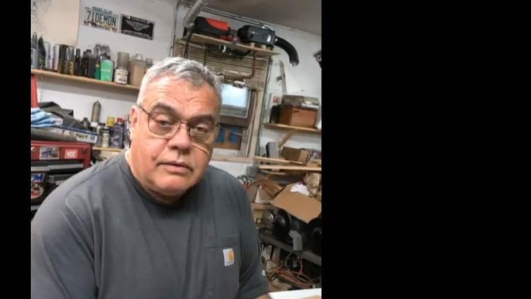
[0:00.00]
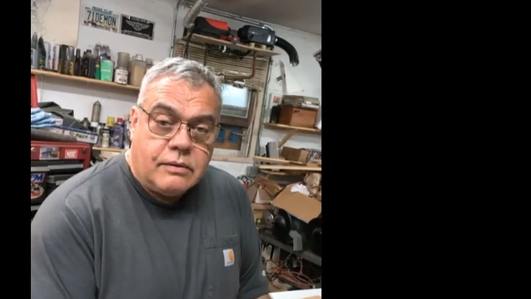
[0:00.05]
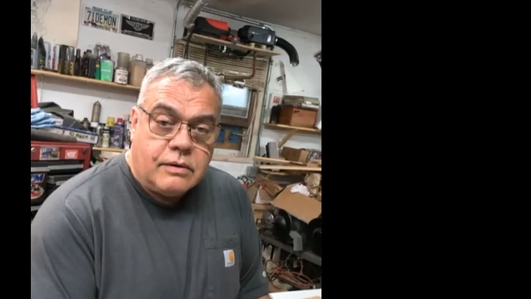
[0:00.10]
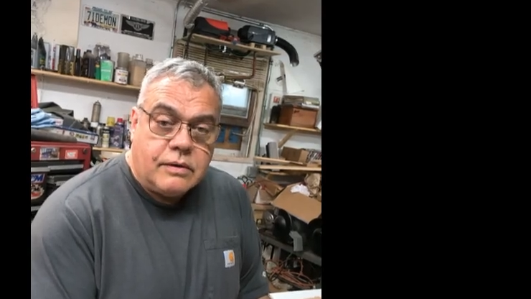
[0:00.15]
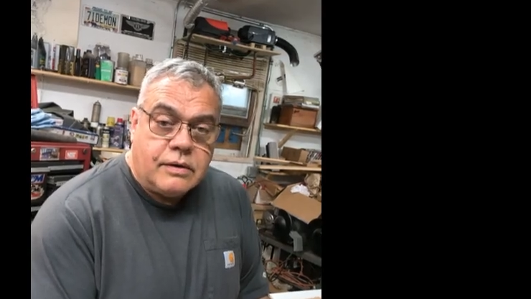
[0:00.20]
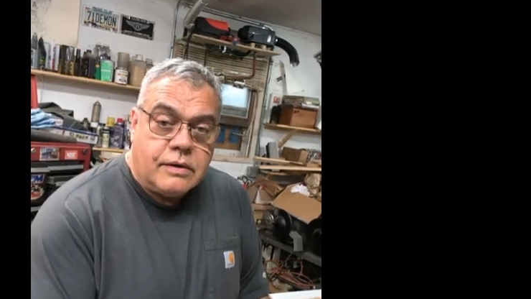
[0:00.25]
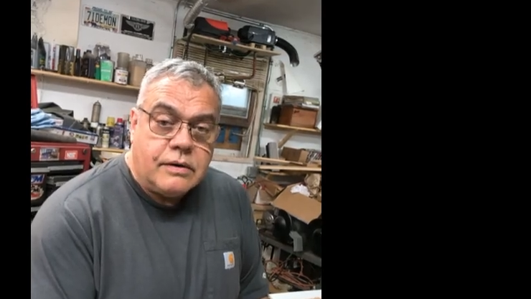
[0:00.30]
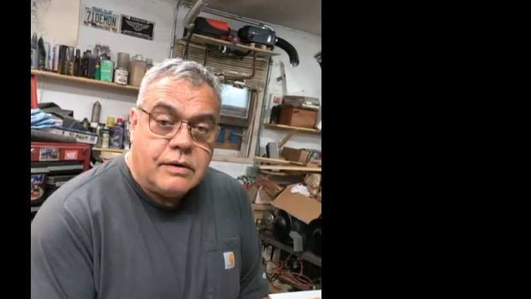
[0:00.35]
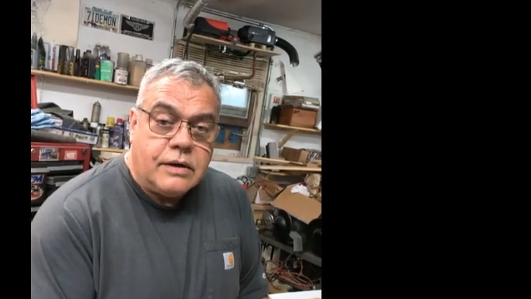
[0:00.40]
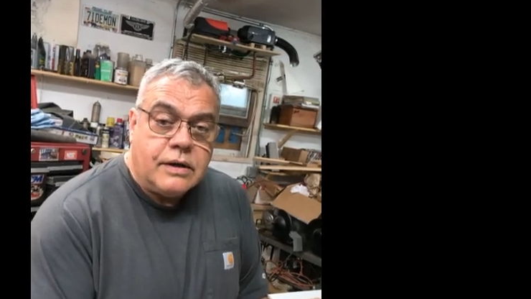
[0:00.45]

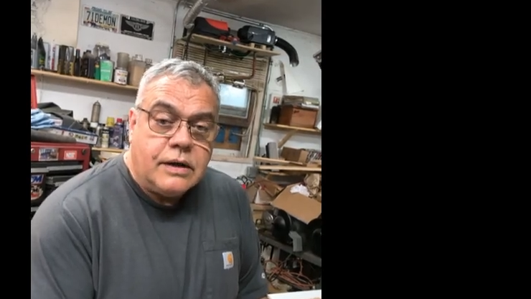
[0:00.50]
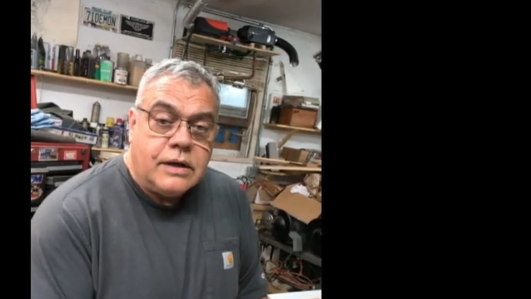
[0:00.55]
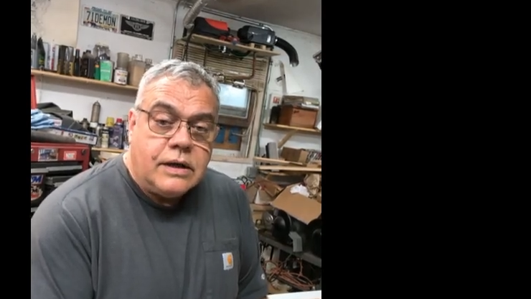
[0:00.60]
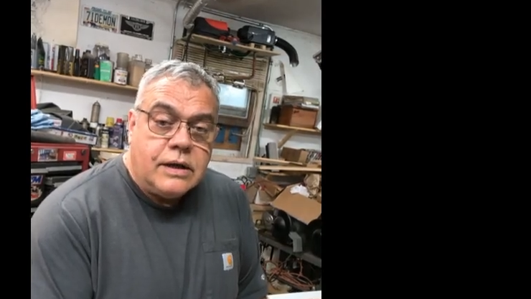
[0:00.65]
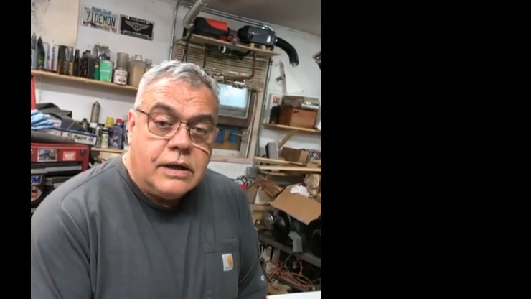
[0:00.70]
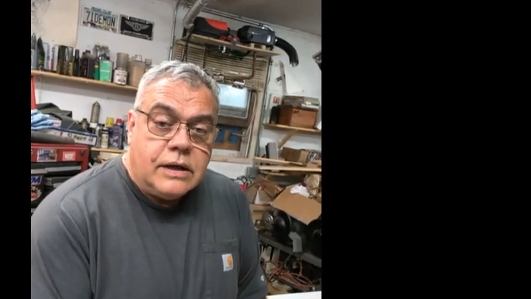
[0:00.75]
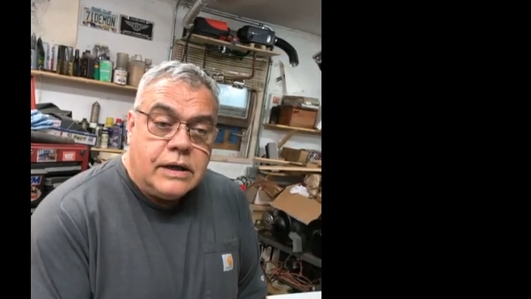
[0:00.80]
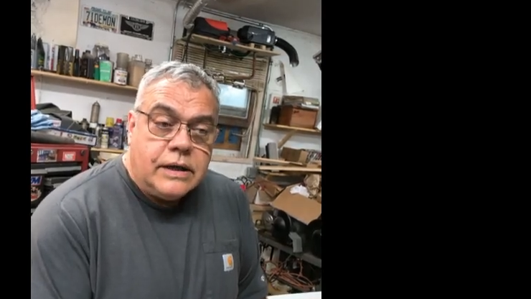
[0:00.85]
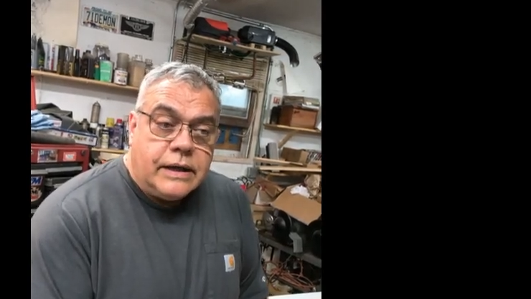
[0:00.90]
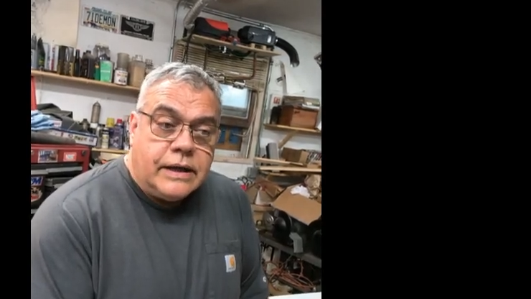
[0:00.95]
order,
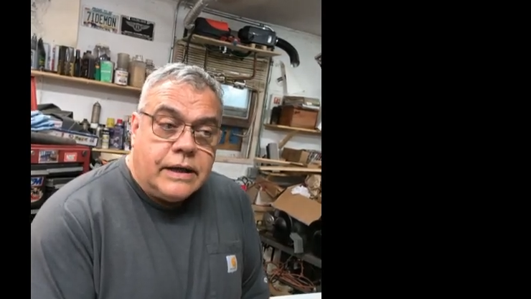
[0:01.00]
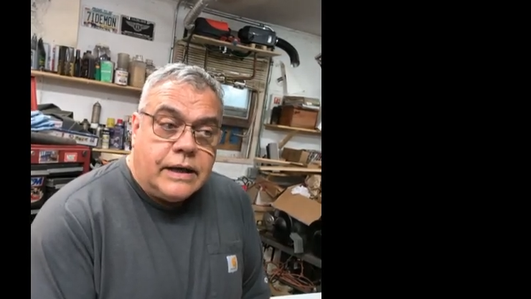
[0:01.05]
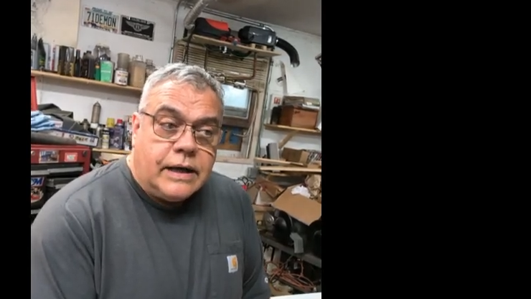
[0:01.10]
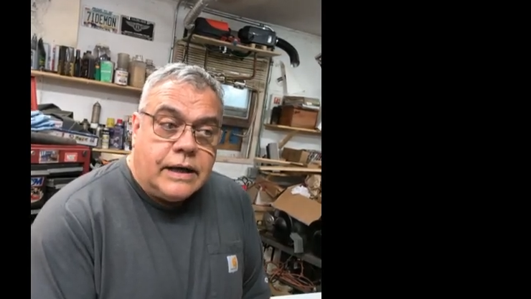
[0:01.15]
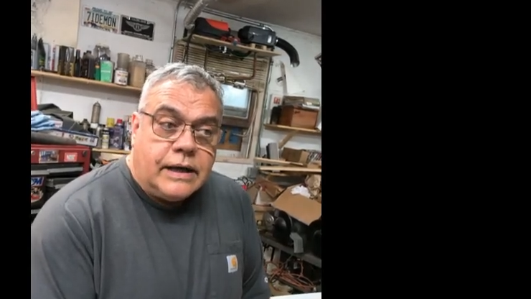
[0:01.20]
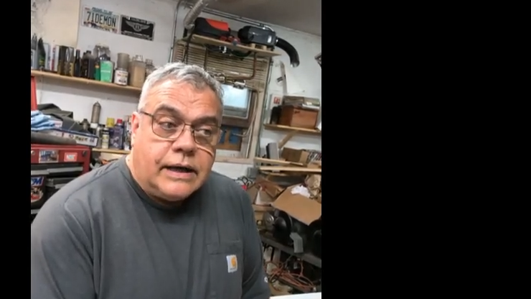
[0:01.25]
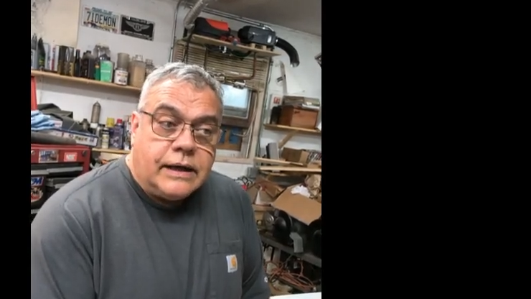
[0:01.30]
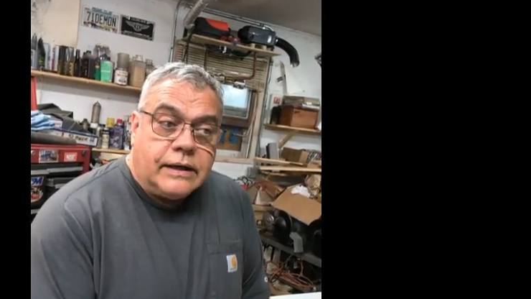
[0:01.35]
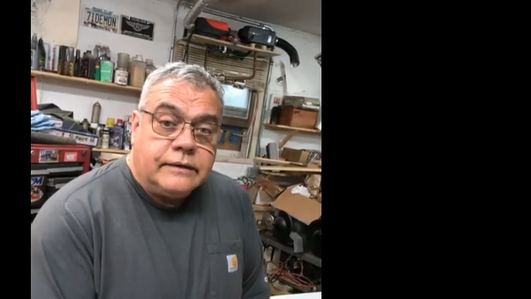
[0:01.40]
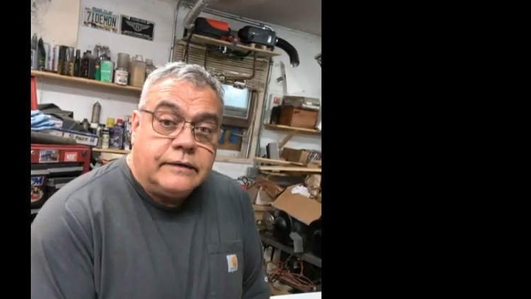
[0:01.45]

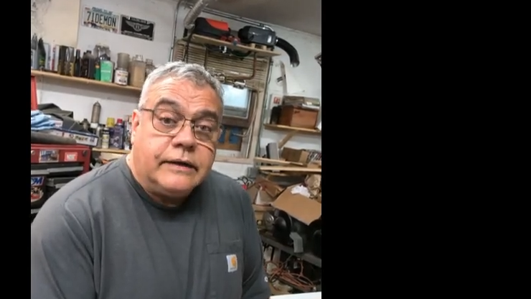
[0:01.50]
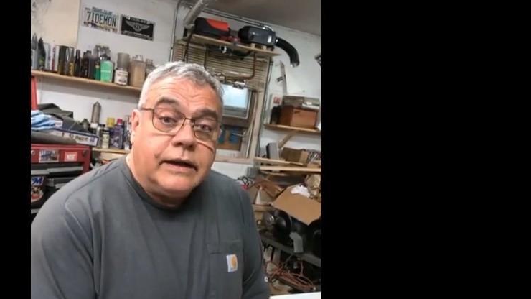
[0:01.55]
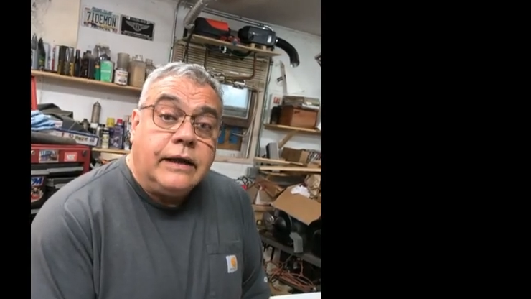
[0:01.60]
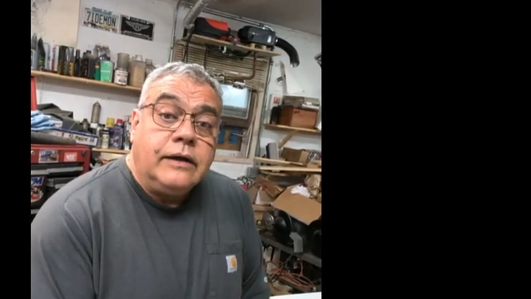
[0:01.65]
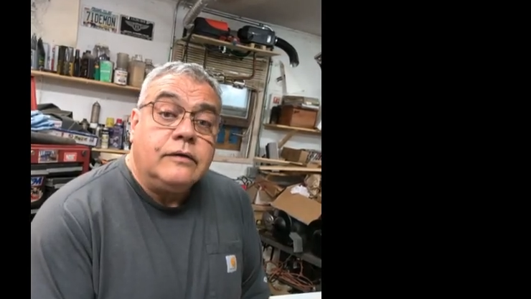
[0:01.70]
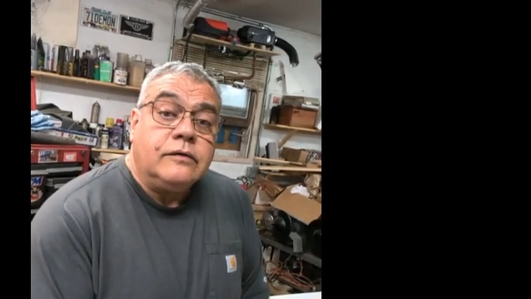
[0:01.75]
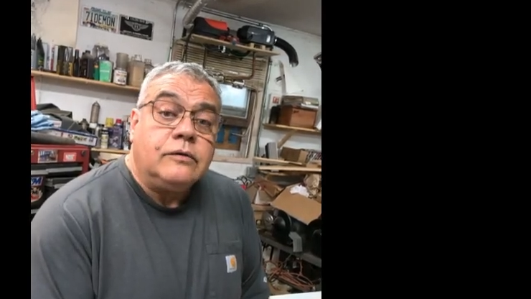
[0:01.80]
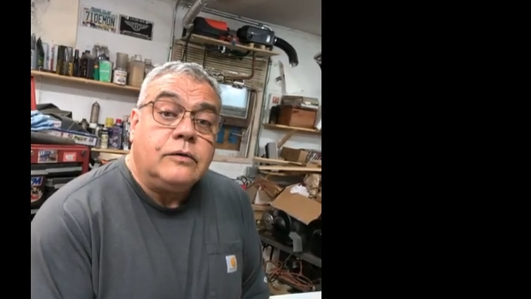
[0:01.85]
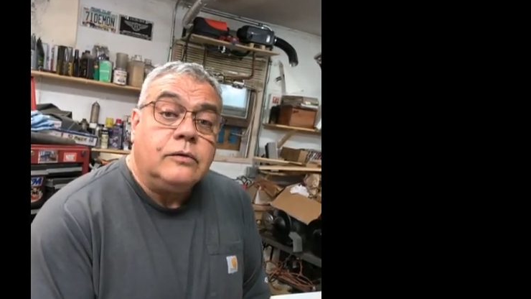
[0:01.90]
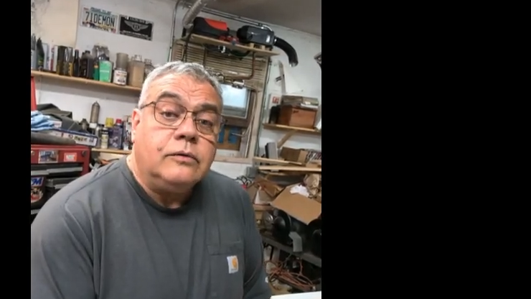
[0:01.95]
today
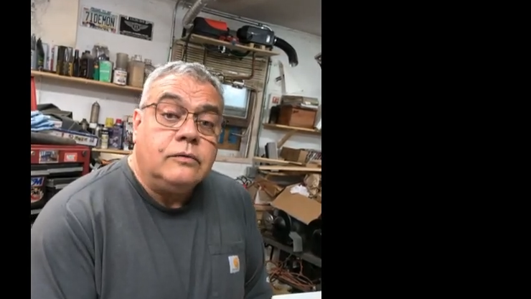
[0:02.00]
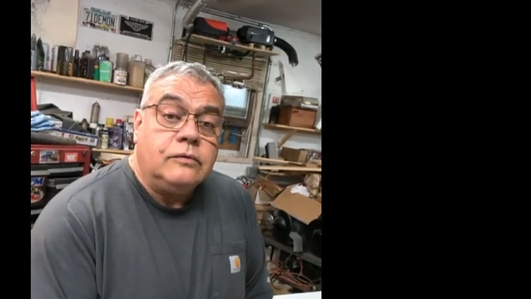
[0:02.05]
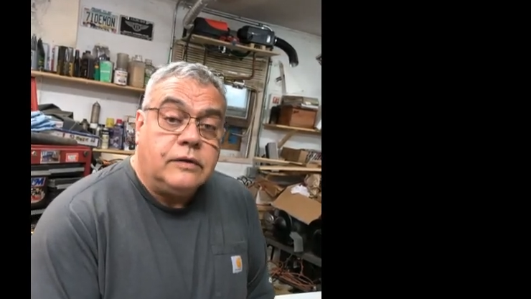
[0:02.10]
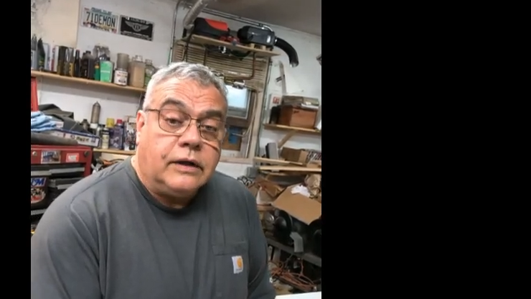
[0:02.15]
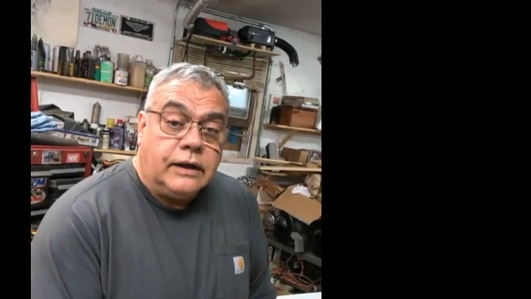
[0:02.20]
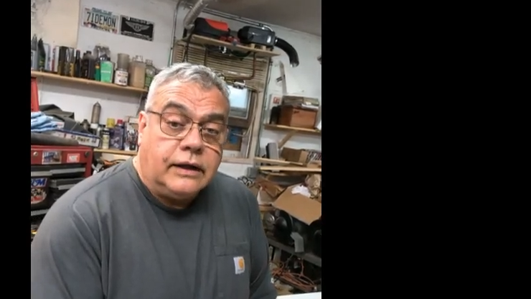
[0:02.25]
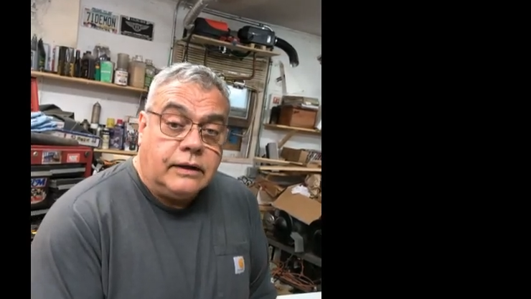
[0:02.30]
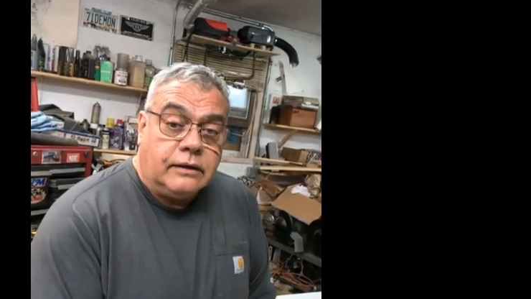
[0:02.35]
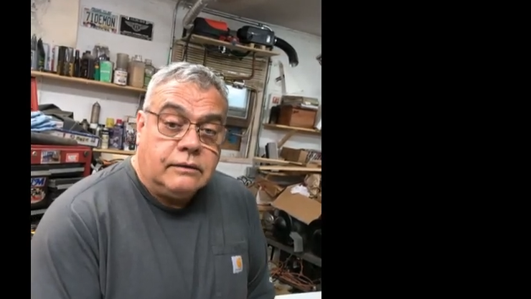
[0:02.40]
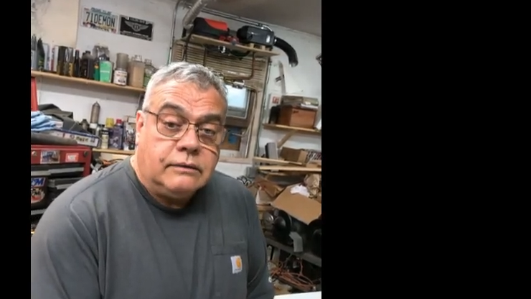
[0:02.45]
is
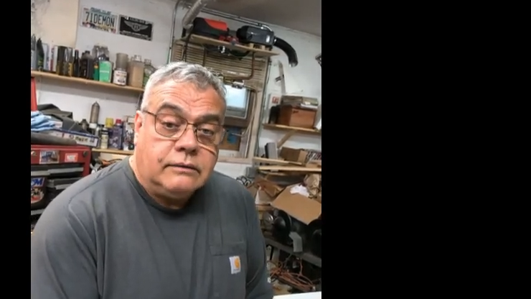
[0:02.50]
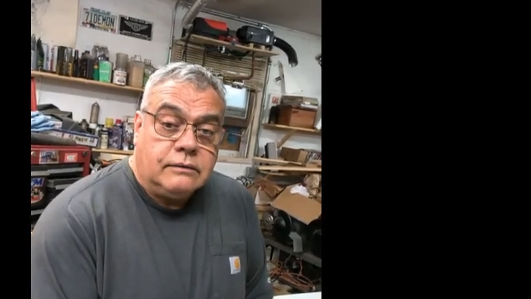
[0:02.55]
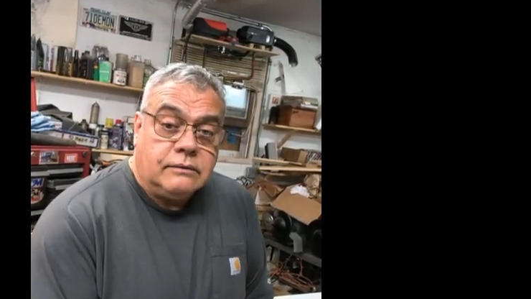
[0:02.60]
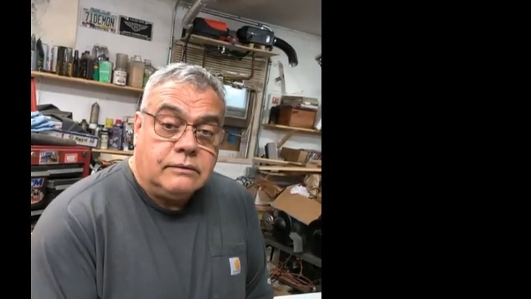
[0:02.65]
Tuesday.